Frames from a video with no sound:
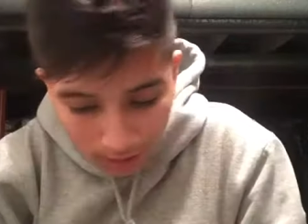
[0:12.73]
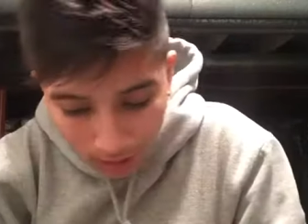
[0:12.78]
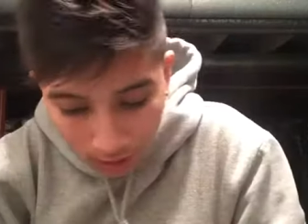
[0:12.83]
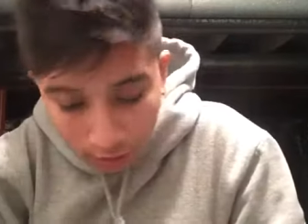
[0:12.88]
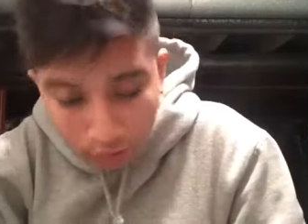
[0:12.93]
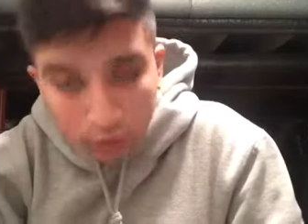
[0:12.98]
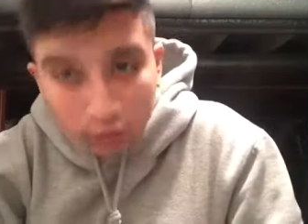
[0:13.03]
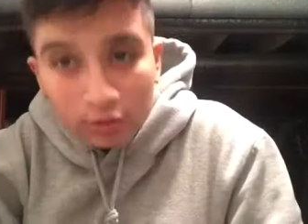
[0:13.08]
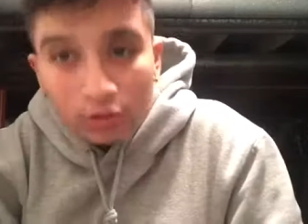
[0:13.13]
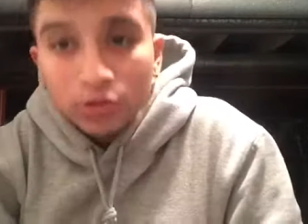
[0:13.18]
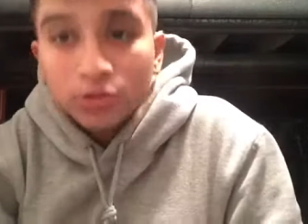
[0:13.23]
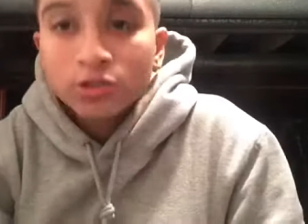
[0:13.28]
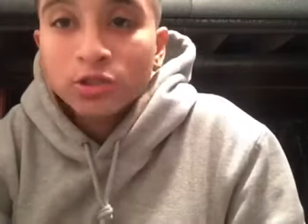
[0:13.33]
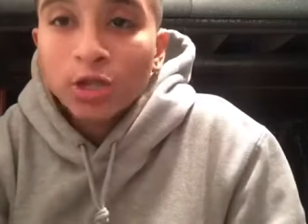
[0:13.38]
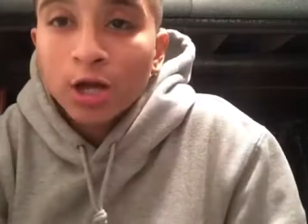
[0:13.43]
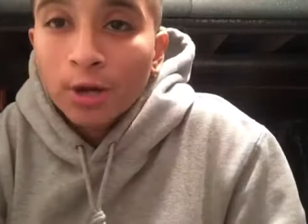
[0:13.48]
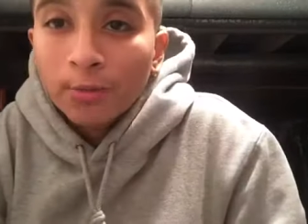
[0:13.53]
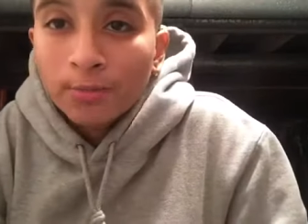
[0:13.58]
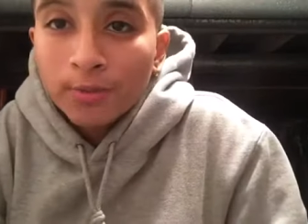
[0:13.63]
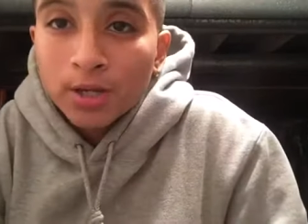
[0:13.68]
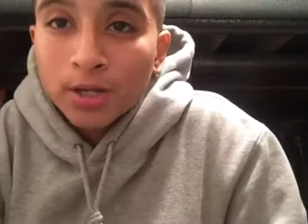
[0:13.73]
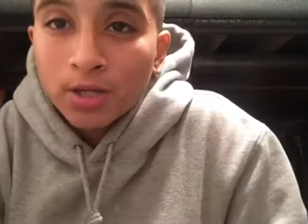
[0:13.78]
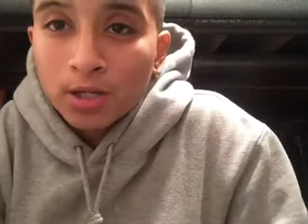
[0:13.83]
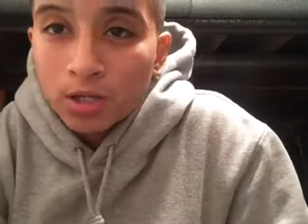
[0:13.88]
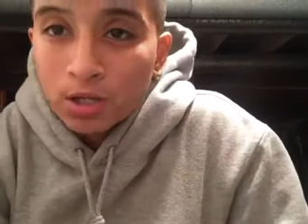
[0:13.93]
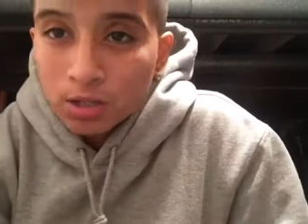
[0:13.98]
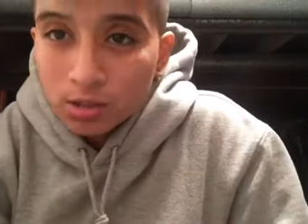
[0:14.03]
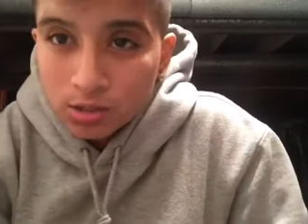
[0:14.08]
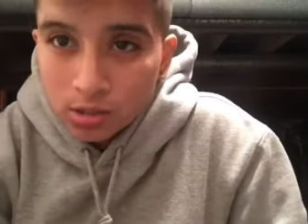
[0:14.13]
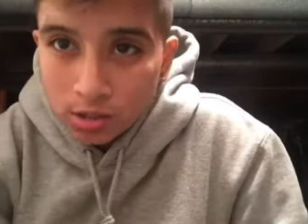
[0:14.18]
yeah, today's topic
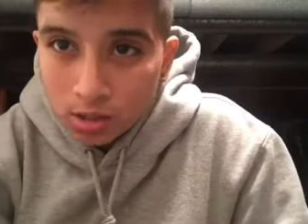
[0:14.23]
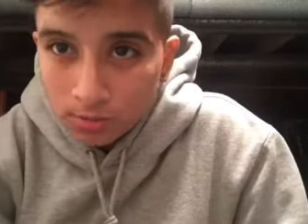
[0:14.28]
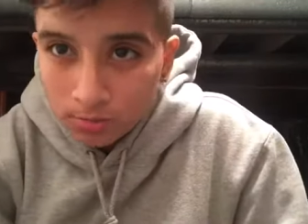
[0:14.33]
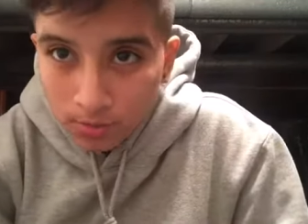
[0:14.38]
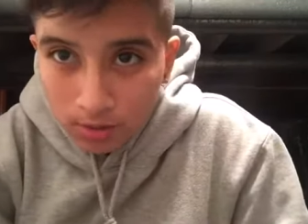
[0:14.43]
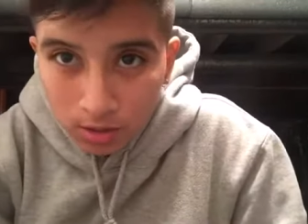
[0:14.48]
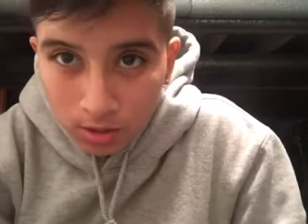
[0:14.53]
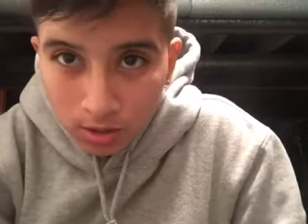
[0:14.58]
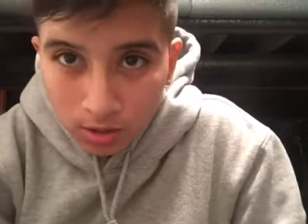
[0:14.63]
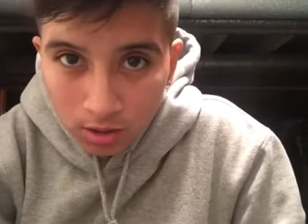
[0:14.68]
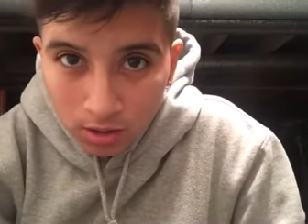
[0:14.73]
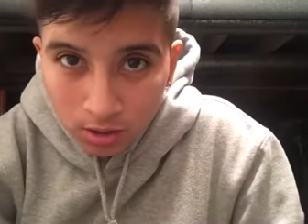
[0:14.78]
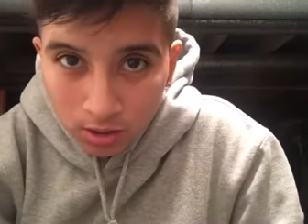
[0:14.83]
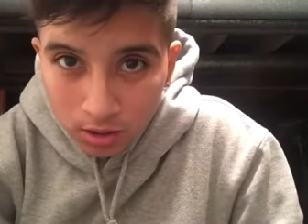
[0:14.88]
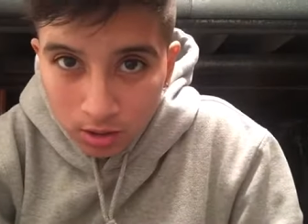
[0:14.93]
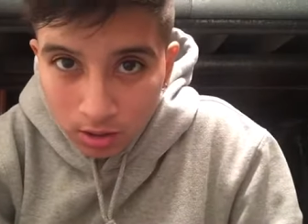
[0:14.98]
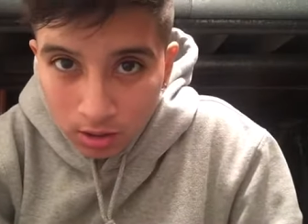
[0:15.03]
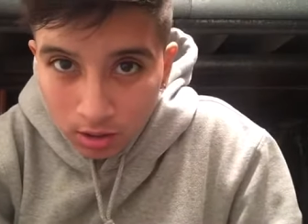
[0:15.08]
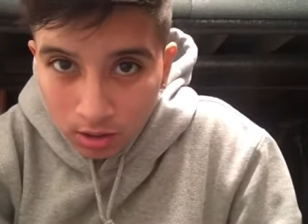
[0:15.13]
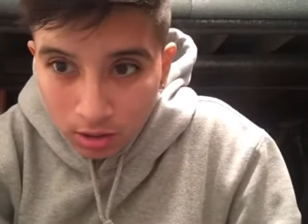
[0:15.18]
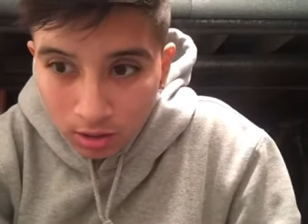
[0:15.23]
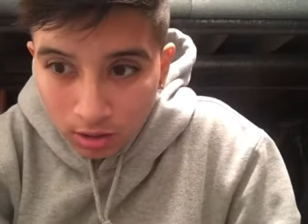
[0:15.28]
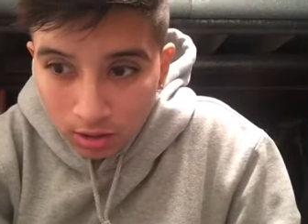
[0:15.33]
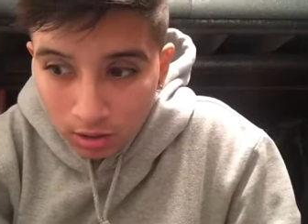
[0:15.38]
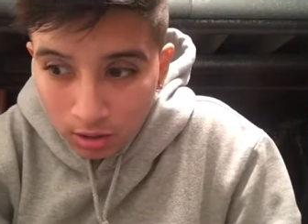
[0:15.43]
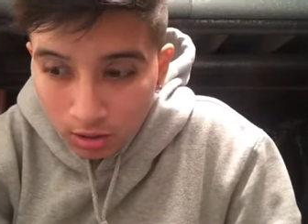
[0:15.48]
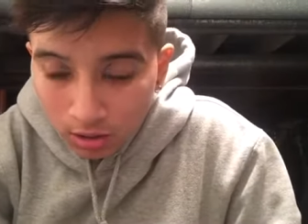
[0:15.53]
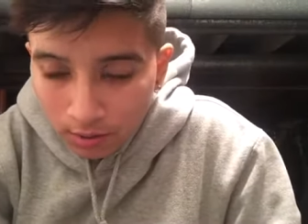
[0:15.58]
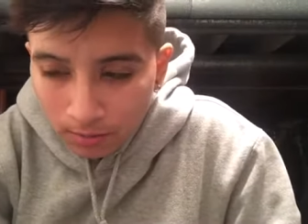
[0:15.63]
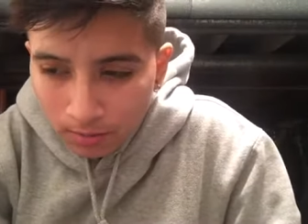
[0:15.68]
is gonna be
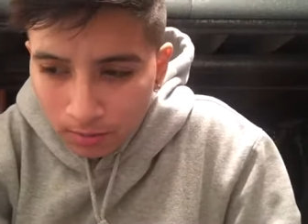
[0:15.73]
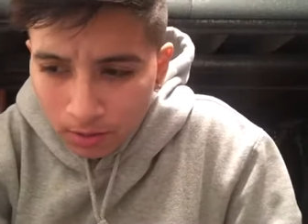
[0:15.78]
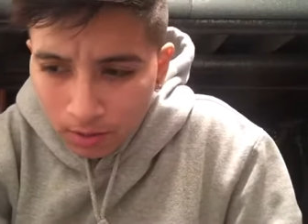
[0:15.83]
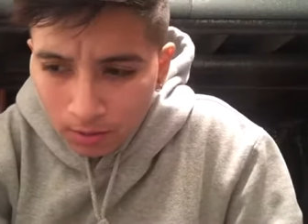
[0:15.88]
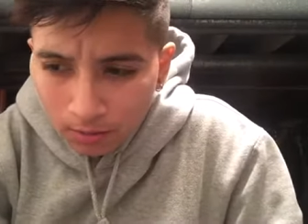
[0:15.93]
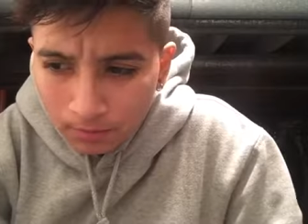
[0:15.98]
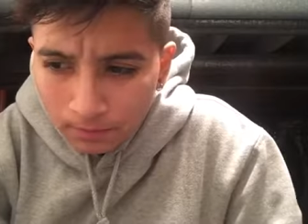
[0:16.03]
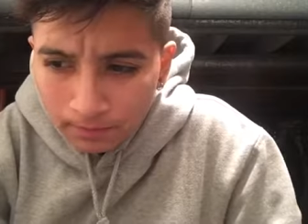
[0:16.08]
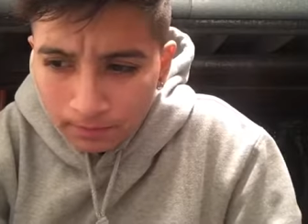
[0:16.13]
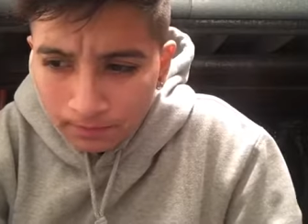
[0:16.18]
about